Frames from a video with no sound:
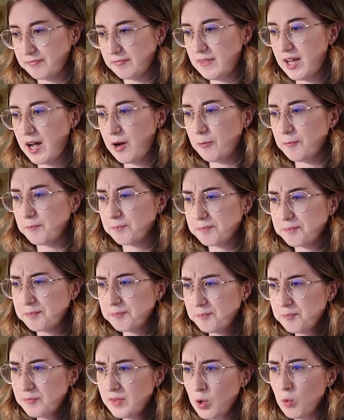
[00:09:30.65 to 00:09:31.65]
Now,
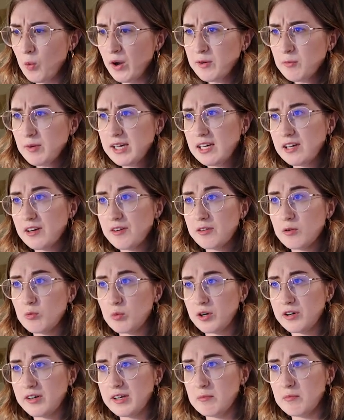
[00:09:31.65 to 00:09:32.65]
when we hear the
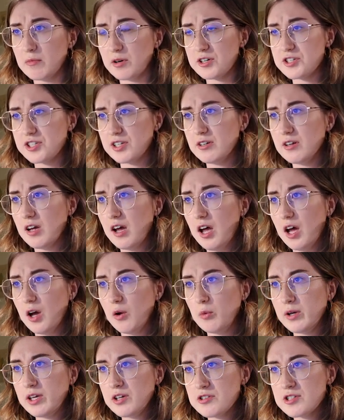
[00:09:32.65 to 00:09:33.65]
word immersion,
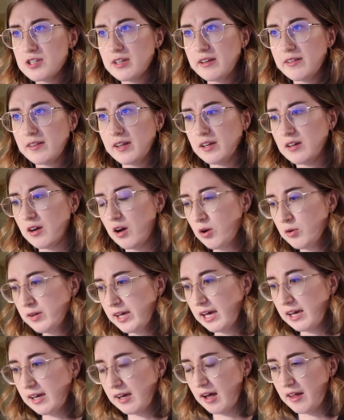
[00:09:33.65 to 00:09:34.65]
we usually think,
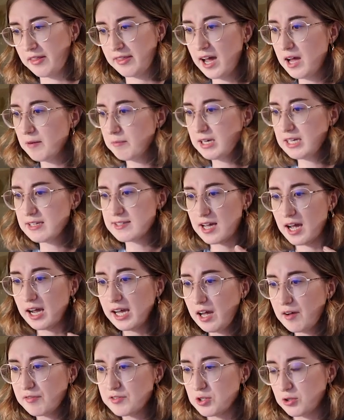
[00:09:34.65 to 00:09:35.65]
okay, that means I
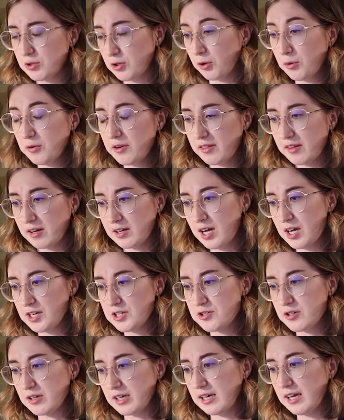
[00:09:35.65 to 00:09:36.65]
have to go to the
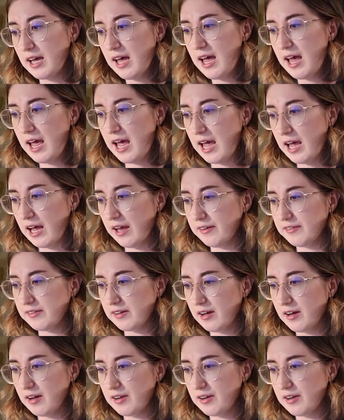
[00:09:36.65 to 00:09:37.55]
country and